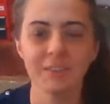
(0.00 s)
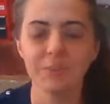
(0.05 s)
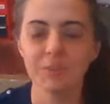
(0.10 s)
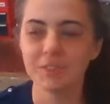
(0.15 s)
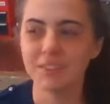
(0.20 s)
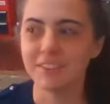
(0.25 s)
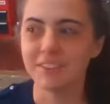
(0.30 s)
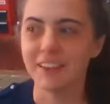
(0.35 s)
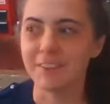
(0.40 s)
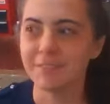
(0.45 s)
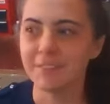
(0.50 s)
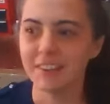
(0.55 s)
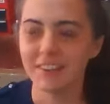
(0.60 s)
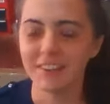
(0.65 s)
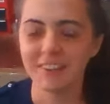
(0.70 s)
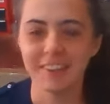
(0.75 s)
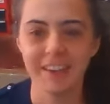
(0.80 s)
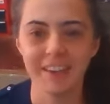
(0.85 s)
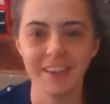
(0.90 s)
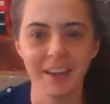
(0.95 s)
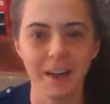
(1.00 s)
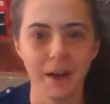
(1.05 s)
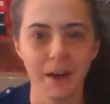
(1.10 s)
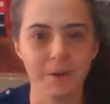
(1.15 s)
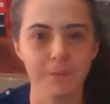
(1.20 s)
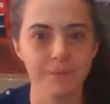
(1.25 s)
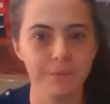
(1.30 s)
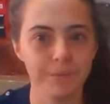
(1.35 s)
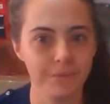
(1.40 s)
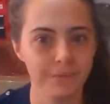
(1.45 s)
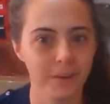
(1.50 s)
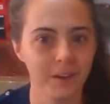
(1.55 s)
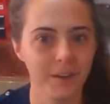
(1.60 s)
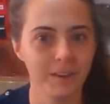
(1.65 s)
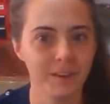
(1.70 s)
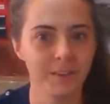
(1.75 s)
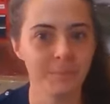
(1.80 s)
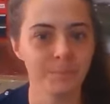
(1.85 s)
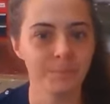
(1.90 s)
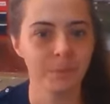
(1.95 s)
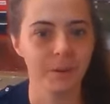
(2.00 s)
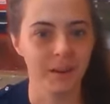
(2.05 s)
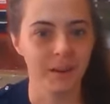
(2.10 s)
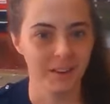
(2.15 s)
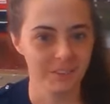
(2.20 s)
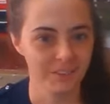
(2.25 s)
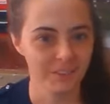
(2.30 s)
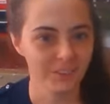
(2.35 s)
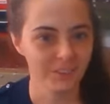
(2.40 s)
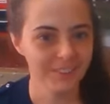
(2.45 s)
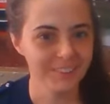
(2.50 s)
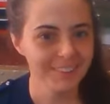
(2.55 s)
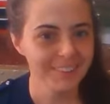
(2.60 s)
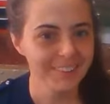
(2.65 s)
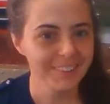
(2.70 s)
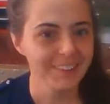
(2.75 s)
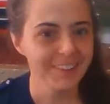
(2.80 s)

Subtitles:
It was definitely a fun puzzle